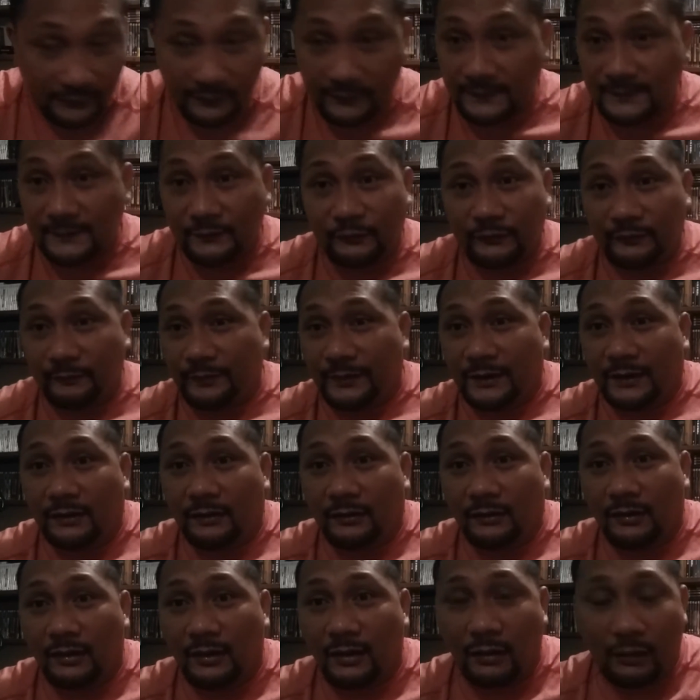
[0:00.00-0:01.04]
This would have
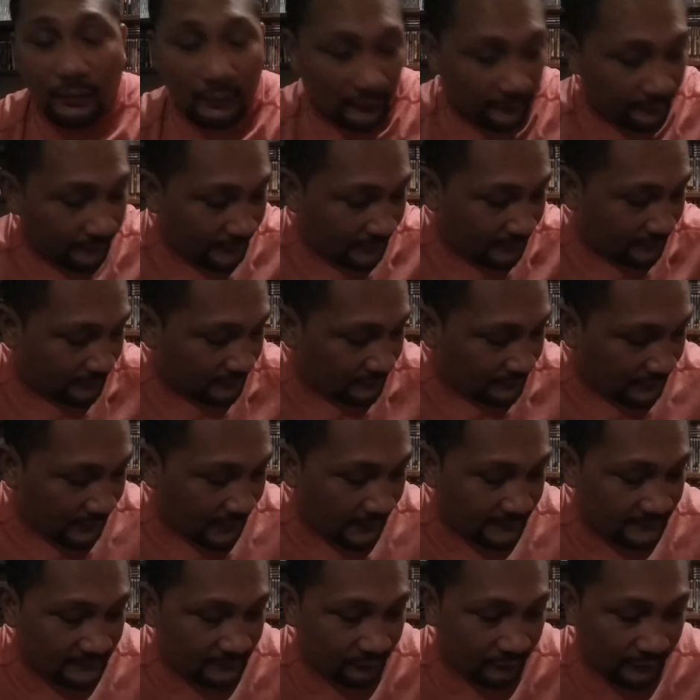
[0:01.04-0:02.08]
been all of it
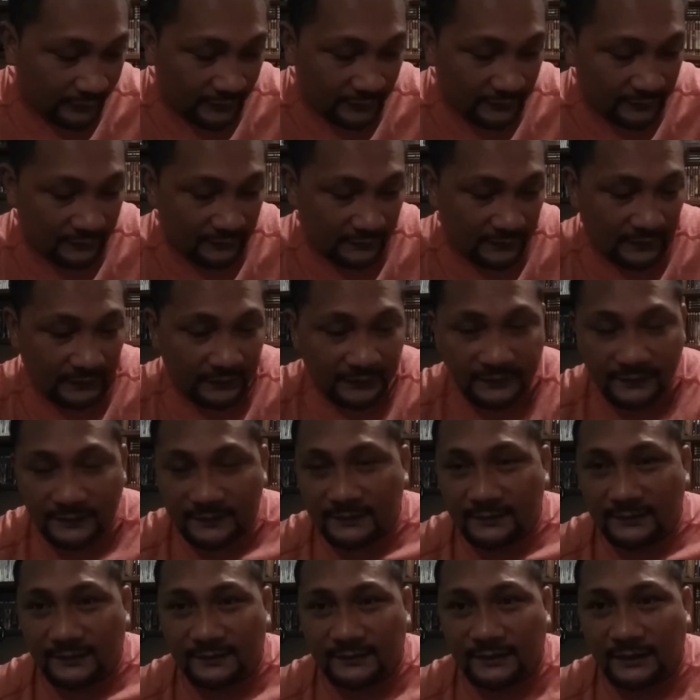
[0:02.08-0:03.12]
last week, and I
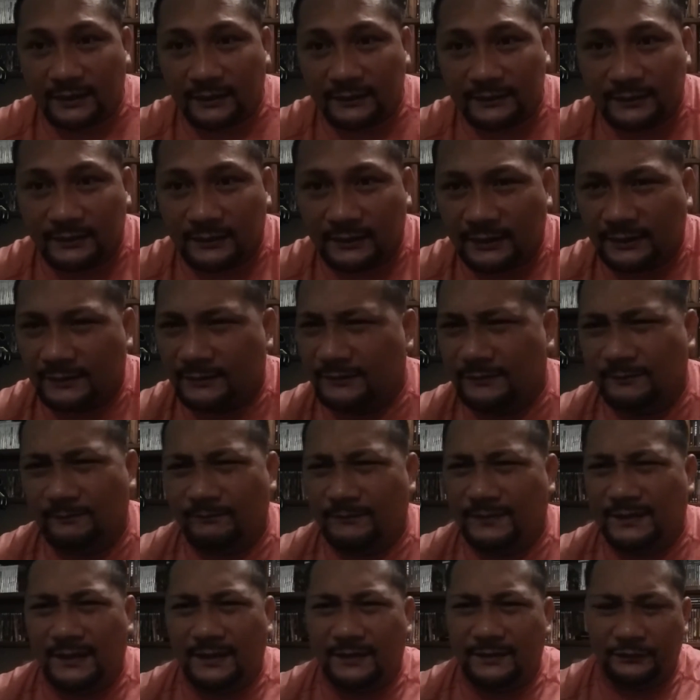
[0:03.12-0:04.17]
just decided to like
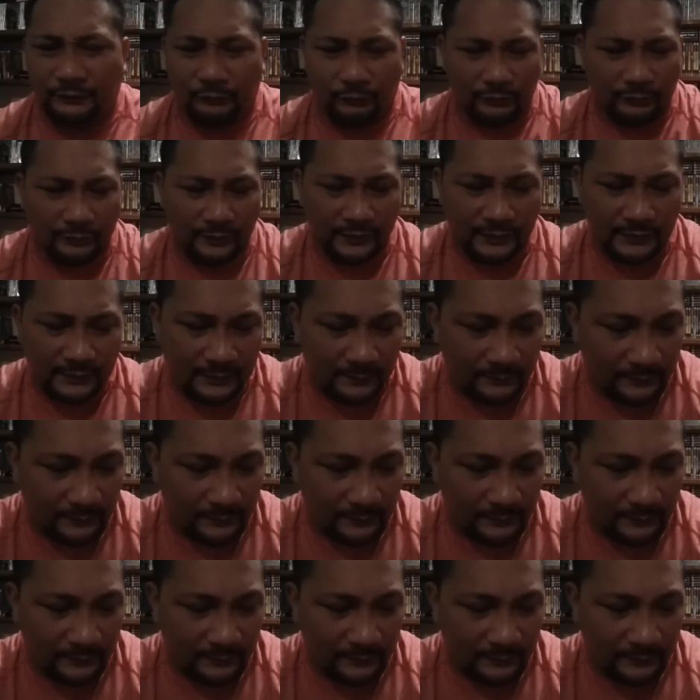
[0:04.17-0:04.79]
say screw it.